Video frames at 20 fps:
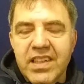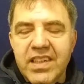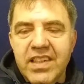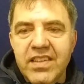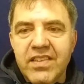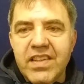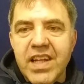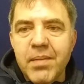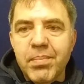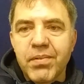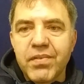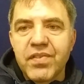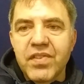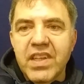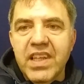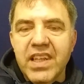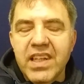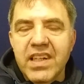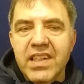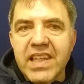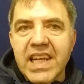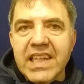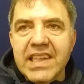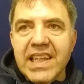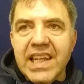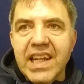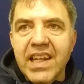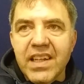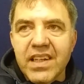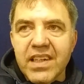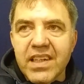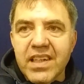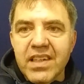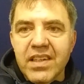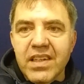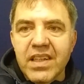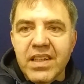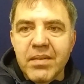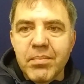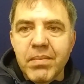this type of skill that they
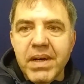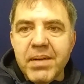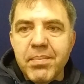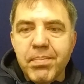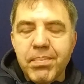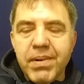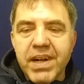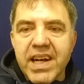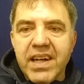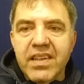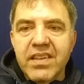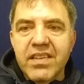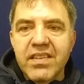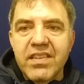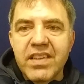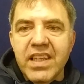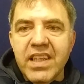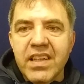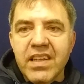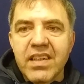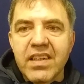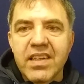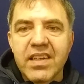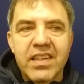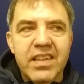learn by practicing